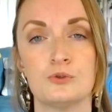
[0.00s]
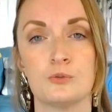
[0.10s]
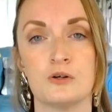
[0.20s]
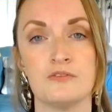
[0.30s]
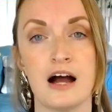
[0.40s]

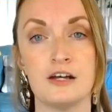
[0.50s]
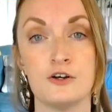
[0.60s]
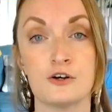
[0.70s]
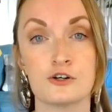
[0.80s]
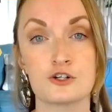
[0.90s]
provide
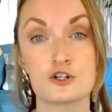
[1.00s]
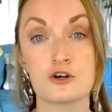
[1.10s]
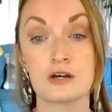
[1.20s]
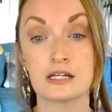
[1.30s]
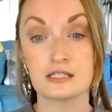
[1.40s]

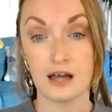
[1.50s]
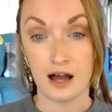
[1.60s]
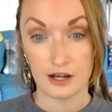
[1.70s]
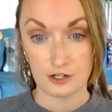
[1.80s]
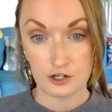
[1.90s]
nurturing
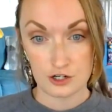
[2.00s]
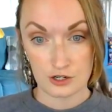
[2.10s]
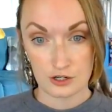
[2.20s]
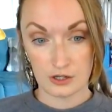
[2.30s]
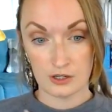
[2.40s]
touch
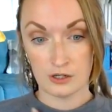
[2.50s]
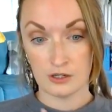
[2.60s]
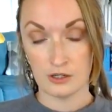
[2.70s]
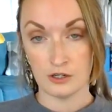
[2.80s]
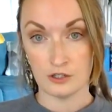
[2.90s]

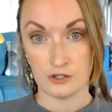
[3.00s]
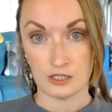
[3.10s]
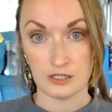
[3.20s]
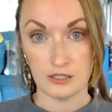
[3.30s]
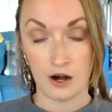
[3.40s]
to
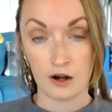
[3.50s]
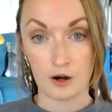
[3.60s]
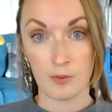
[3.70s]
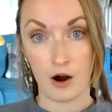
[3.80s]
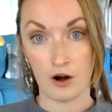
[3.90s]
this younger
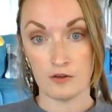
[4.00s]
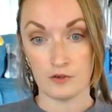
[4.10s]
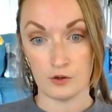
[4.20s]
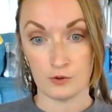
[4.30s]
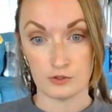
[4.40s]
part of
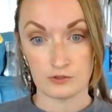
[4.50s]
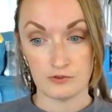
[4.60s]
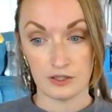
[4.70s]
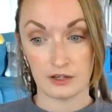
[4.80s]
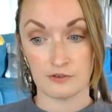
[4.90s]
you who is
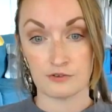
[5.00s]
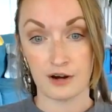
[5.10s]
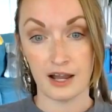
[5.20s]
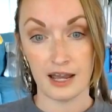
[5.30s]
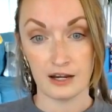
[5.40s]
feeling
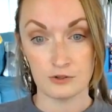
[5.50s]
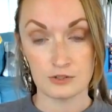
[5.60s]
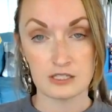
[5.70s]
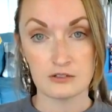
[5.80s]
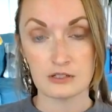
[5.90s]
afraid, who's
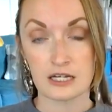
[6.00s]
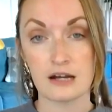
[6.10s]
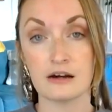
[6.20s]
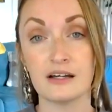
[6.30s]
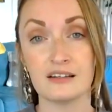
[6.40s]
still
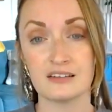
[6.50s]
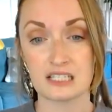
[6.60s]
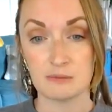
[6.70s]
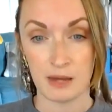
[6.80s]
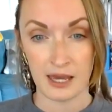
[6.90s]
carrying
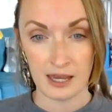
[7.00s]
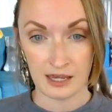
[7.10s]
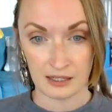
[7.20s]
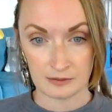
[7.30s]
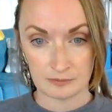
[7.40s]
this
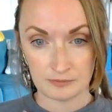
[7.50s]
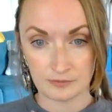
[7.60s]
pain.